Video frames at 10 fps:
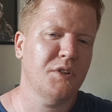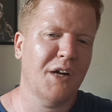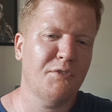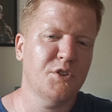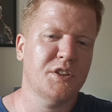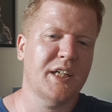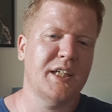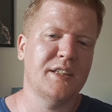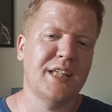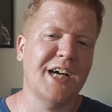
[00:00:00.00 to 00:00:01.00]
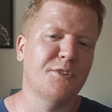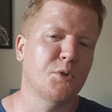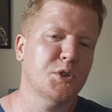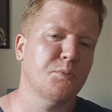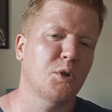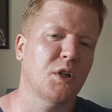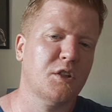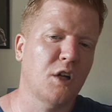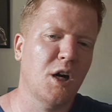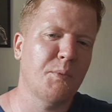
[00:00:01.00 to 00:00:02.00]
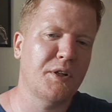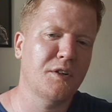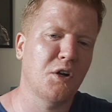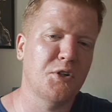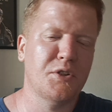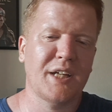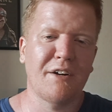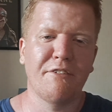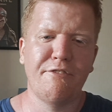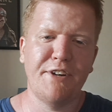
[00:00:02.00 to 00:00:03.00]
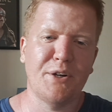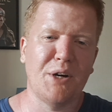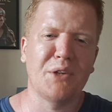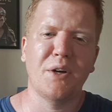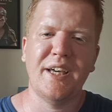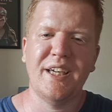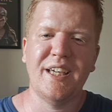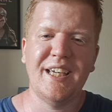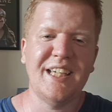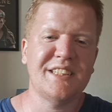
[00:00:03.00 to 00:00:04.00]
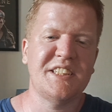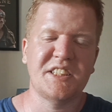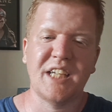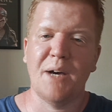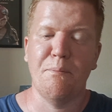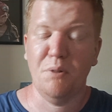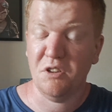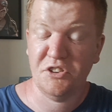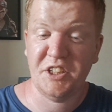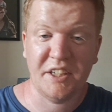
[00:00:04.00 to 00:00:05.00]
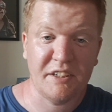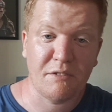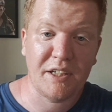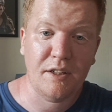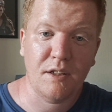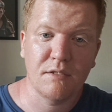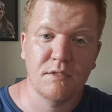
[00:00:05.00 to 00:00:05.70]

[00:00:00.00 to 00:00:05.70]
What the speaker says: I would say that was more a common knowledge to kind of figure out, is this guy bullshitting right now?